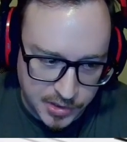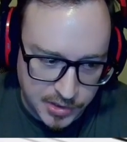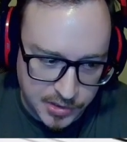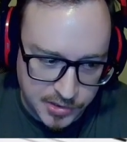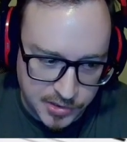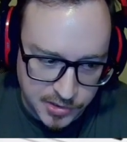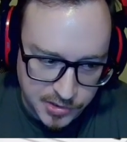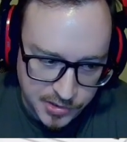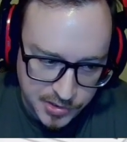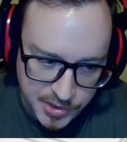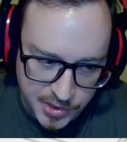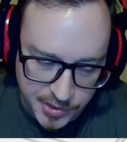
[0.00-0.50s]

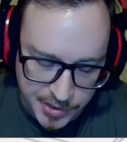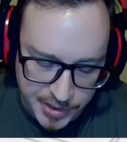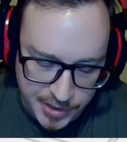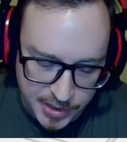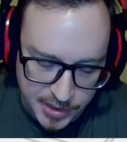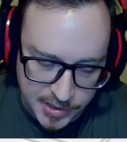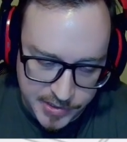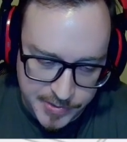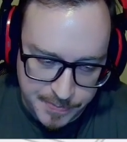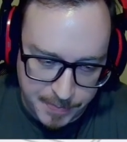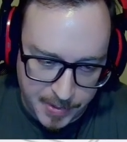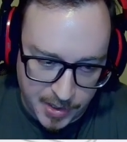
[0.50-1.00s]
Turns out he
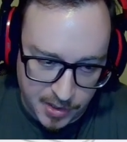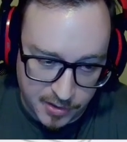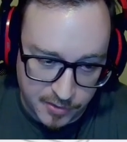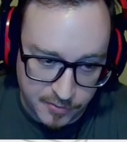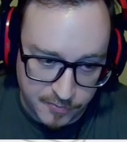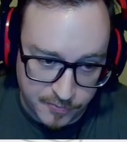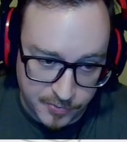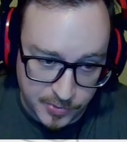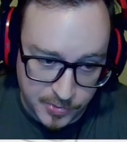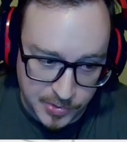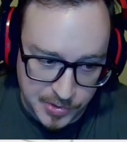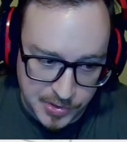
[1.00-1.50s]
has pocket
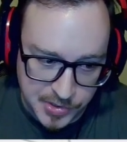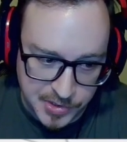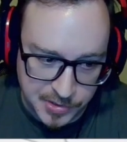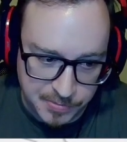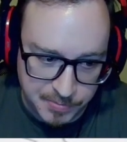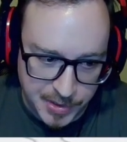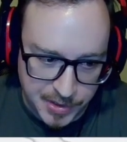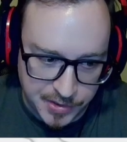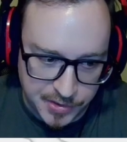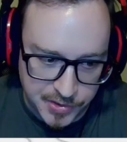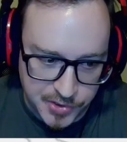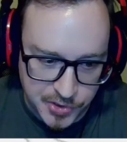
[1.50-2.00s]
4s and
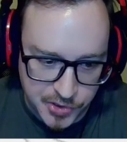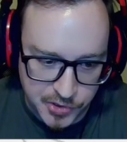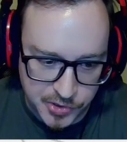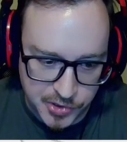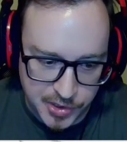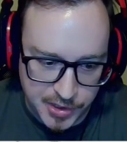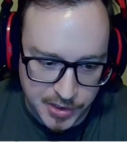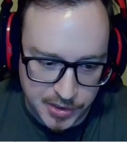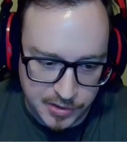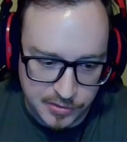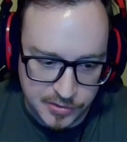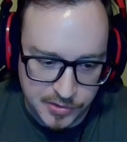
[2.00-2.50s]
made the
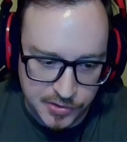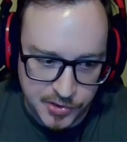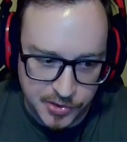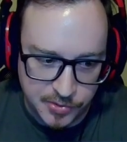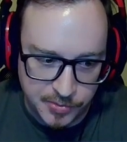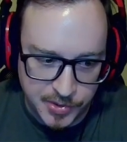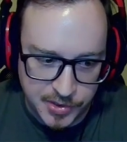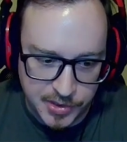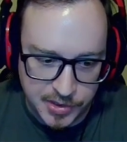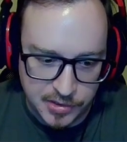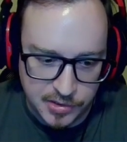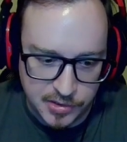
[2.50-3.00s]
straight, so we
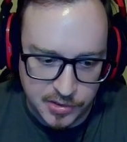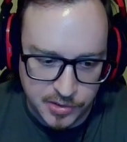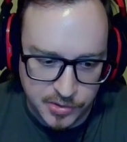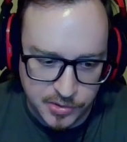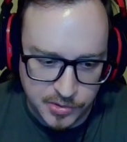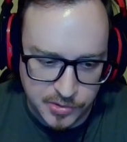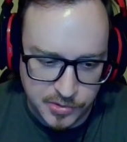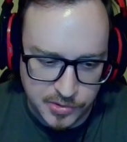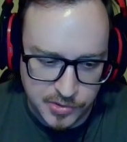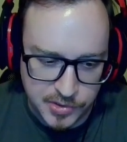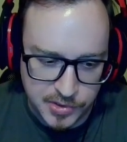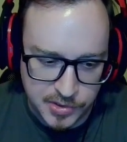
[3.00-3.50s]
did
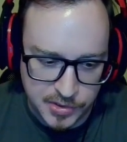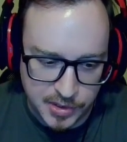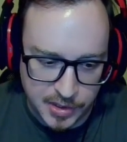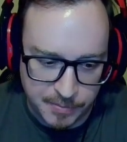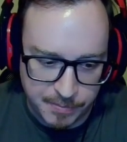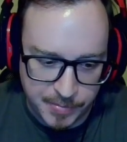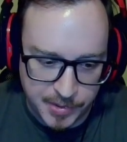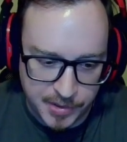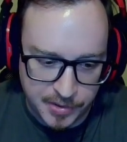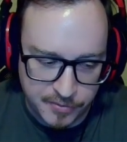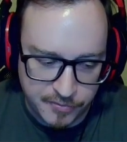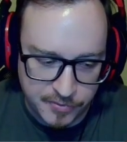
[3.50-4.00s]
lose a
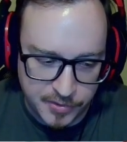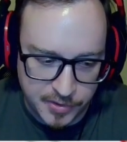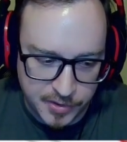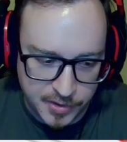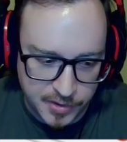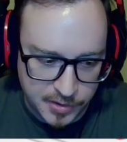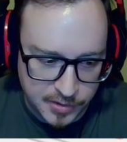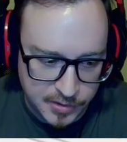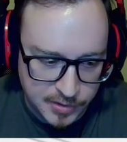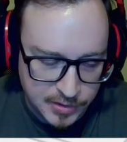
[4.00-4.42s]
bit of a